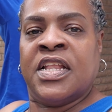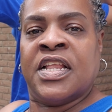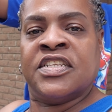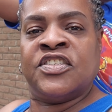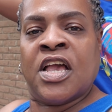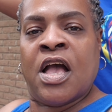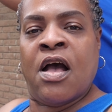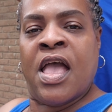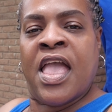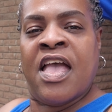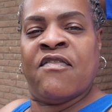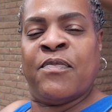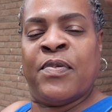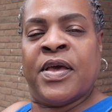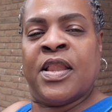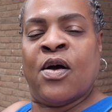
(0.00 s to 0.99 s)
that y'all have.
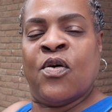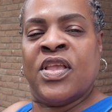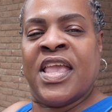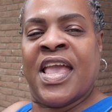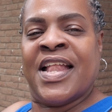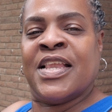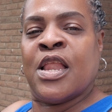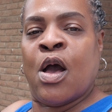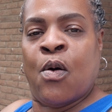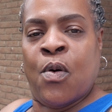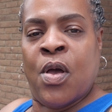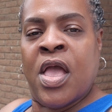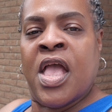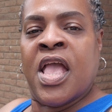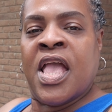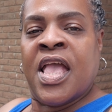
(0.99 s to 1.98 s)
But, oh, yeah, no.
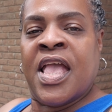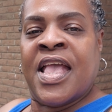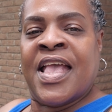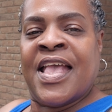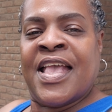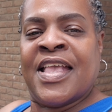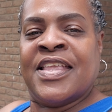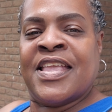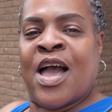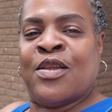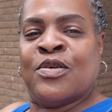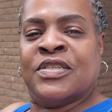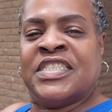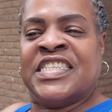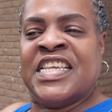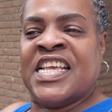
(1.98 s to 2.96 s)
Y'all
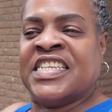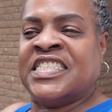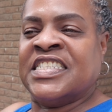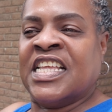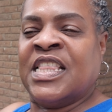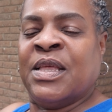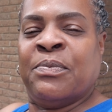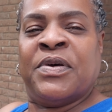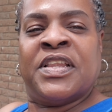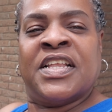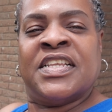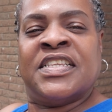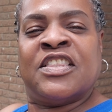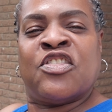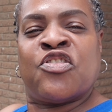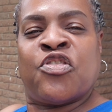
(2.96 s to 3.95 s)
don't see us nothing but a
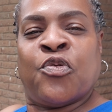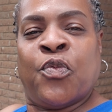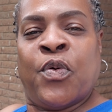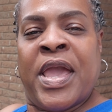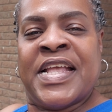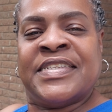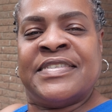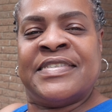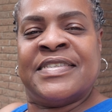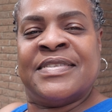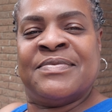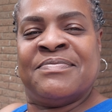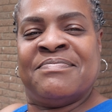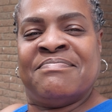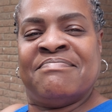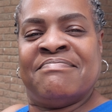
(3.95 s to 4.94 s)
threat.
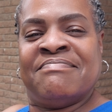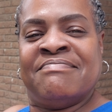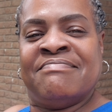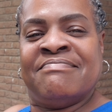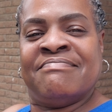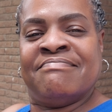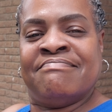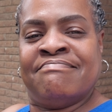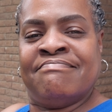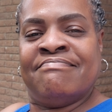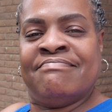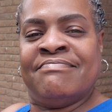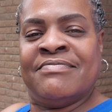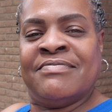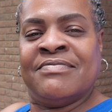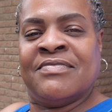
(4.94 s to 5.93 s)
Mm hmm
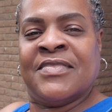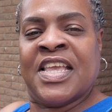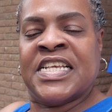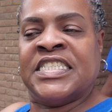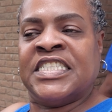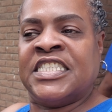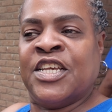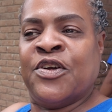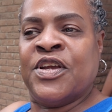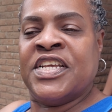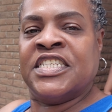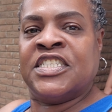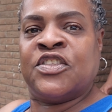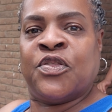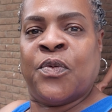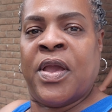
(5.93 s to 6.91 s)
A serious
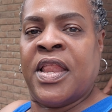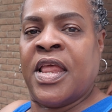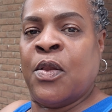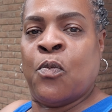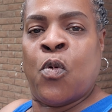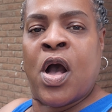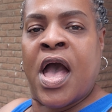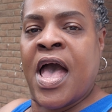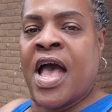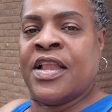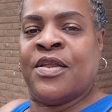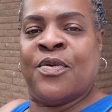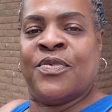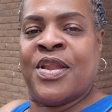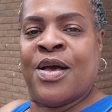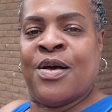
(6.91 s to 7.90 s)
threat. And why, I
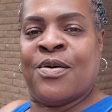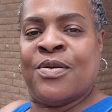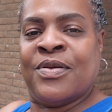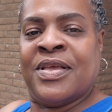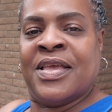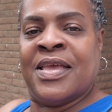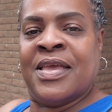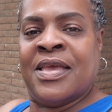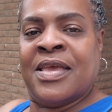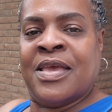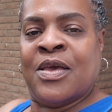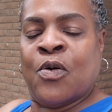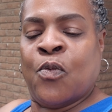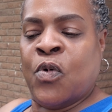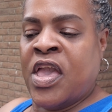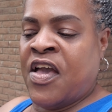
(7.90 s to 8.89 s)
don't know.
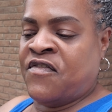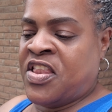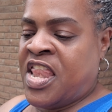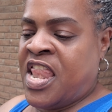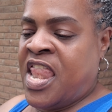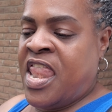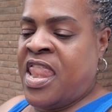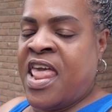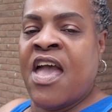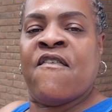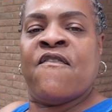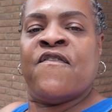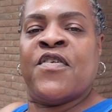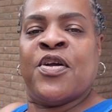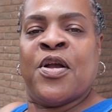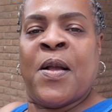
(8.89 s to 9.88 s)
We have
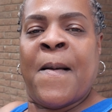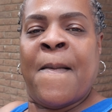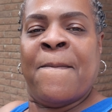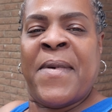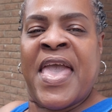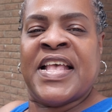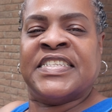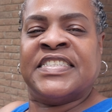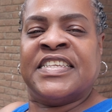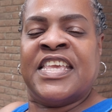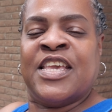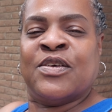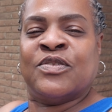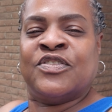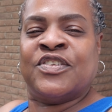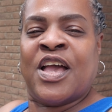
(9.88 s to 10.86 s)
never mass
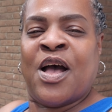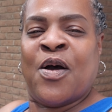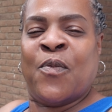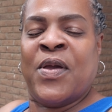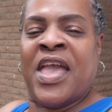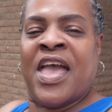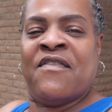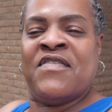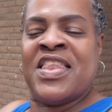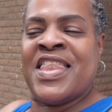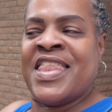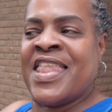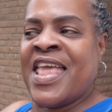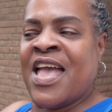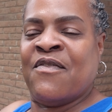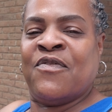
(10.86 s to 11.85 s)
killed y'all. We have
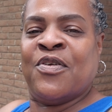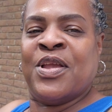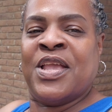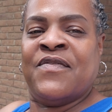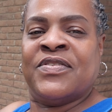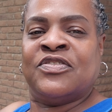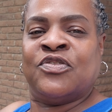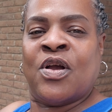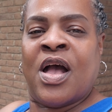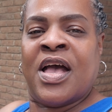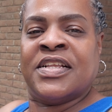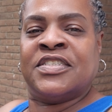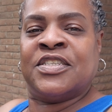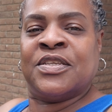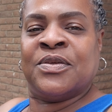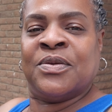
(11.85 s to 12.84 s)
never even tried
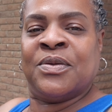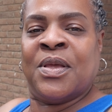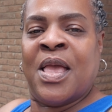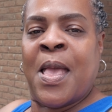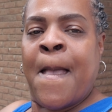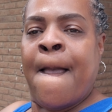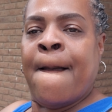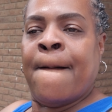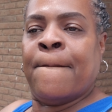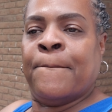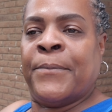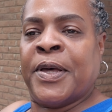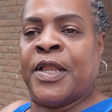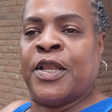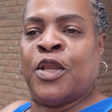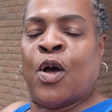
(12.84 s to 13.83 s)
to.
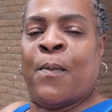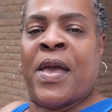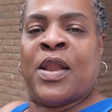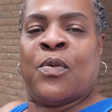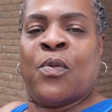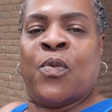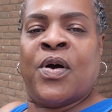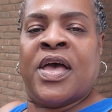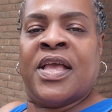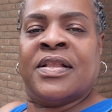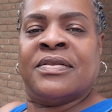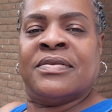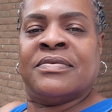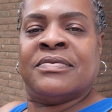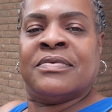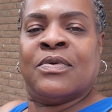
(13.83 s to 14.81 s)
But no matter what,
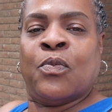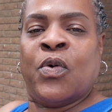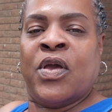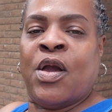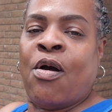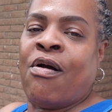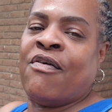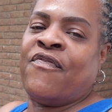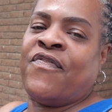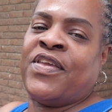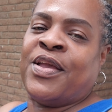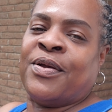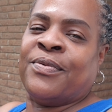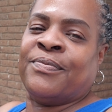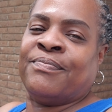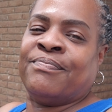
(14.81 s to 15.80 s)
we are fear